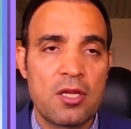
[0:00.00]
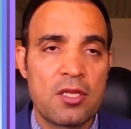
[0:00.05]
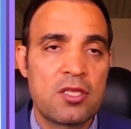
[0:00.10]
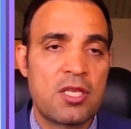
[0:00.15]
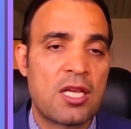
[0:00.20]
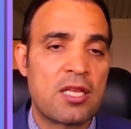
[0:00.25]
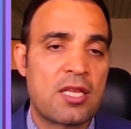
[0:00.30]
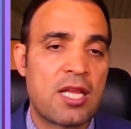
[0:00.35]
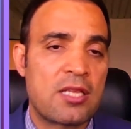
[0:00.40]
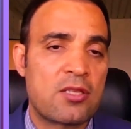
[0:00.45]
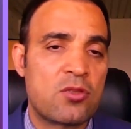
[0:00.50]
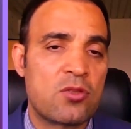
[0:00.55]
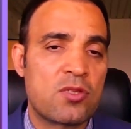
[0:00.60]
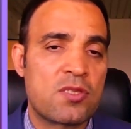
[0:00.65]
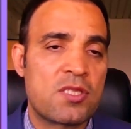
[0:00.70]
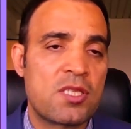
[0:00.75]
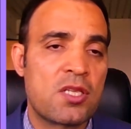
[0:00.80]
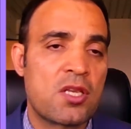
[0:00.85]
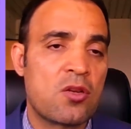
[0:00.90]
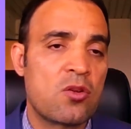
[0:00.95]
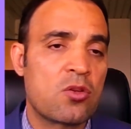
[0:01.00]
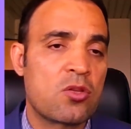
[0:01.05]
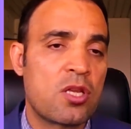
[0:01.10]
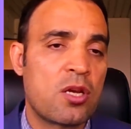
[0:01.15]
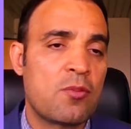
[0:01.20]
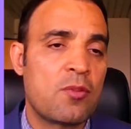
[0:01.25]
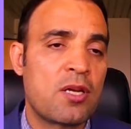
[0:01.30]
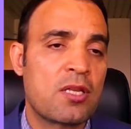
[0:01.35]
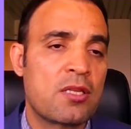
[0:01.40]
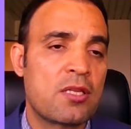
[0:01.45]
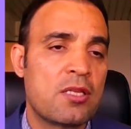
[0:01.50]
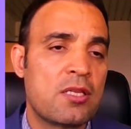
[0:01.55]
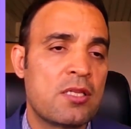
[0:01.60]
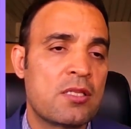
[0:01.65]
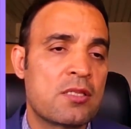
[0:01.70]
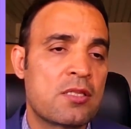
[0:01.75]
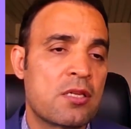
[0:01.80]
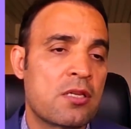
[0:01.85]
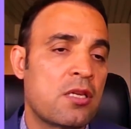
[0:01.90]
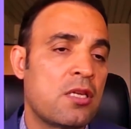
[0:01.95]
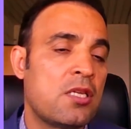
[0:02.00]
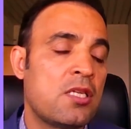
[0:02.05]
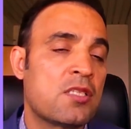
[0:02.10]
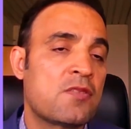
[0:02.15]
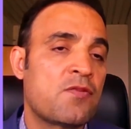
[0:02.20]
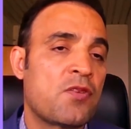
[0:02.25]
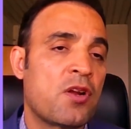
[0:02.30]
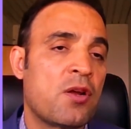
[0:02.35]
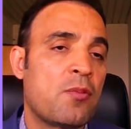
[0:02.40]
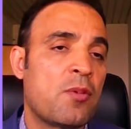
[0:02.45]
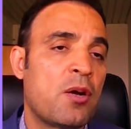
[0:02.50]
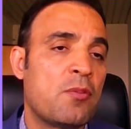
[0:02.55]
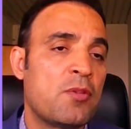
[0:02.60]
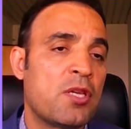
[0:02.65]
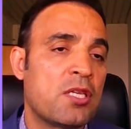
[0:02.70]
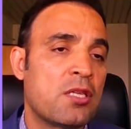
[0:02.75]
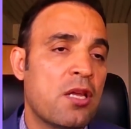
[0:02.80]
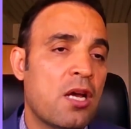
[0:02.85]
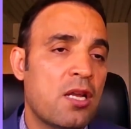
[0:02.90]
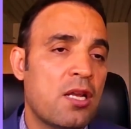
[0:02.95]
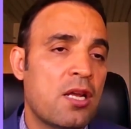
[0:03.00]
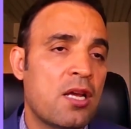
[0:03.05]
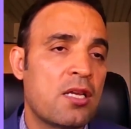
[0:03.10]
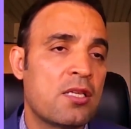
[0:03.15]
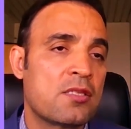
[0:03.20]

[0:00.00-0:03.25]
Yeah, that you see, glutamate is released from amygdala,